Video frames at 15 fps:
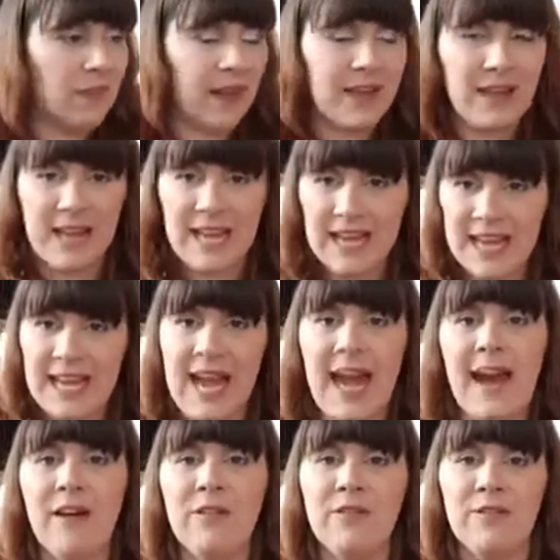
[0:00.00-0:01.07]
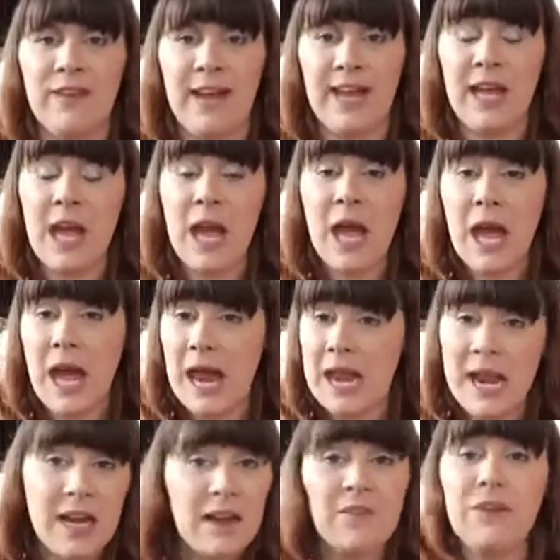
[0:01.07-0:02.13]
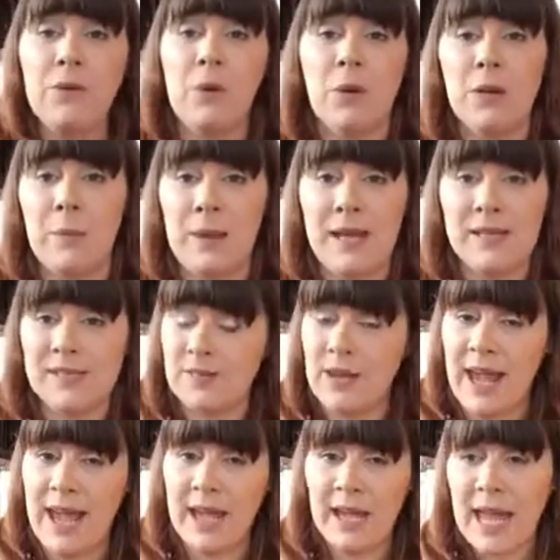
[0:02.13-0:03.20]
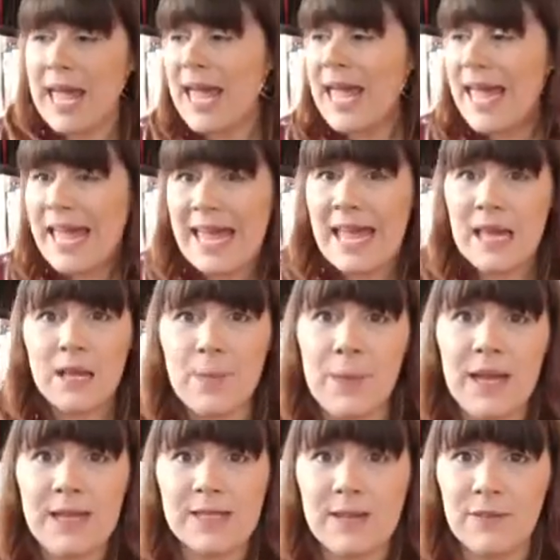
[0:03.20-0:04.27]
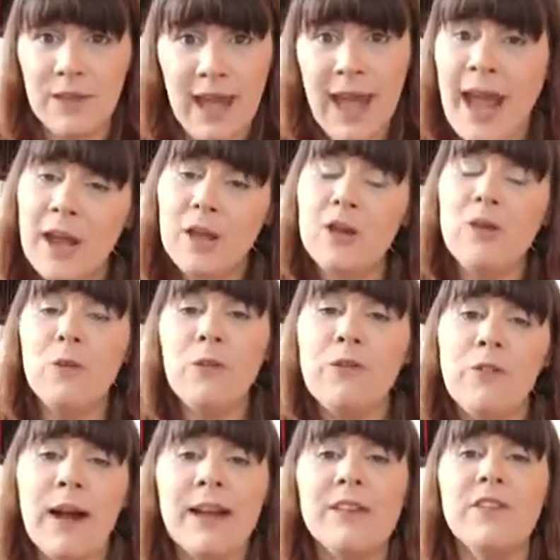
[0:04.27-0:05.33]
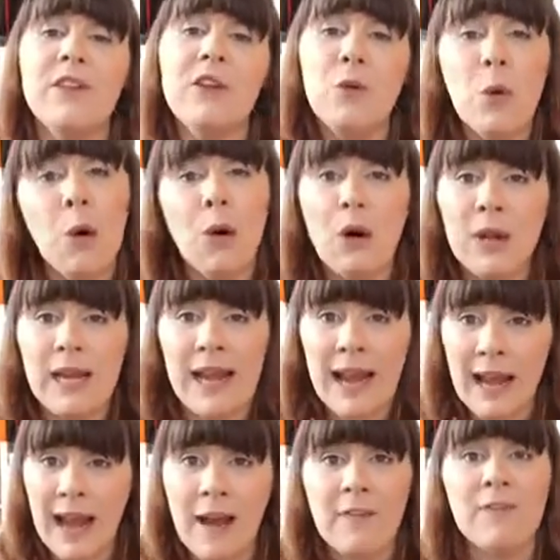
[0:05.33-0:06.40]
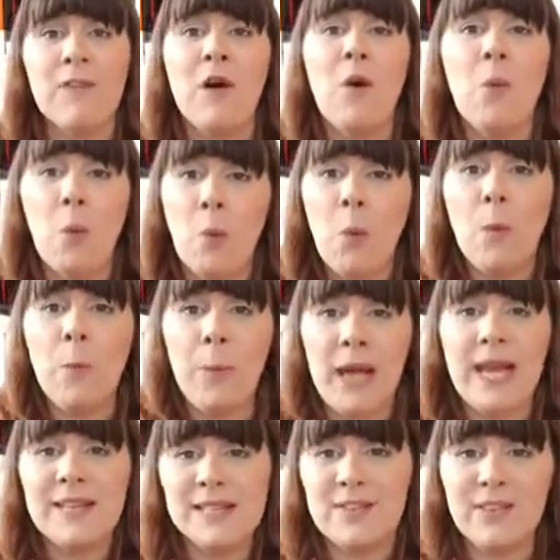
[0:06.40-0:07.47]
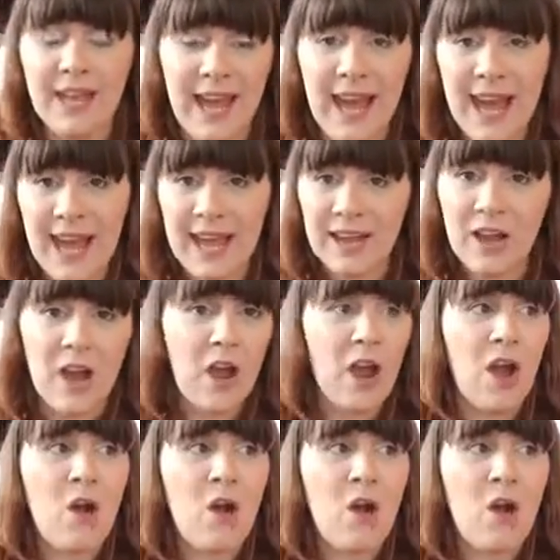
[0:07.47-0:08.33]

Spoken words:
Like, eat healthy, and then if you want the piece of cake, eat the piece of cake. You'll find that you only have one piece of cake